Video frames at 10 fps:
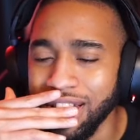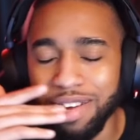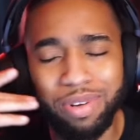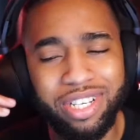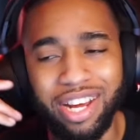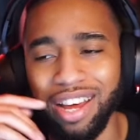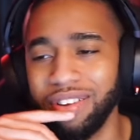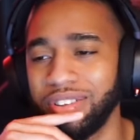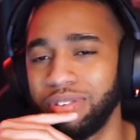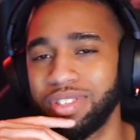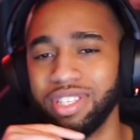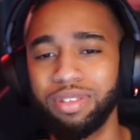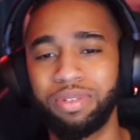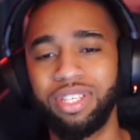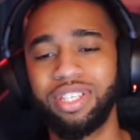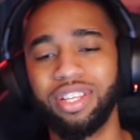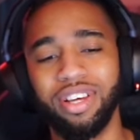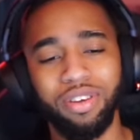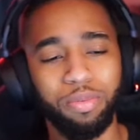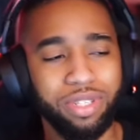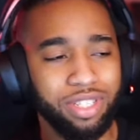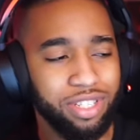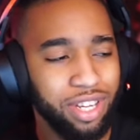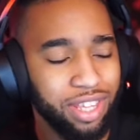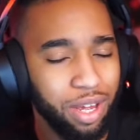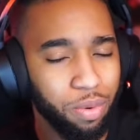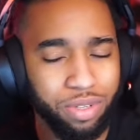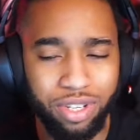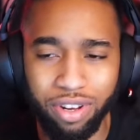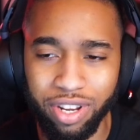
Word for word: But yeah, I don't know. There was like some CGI in the other openings, just like that. What was it called?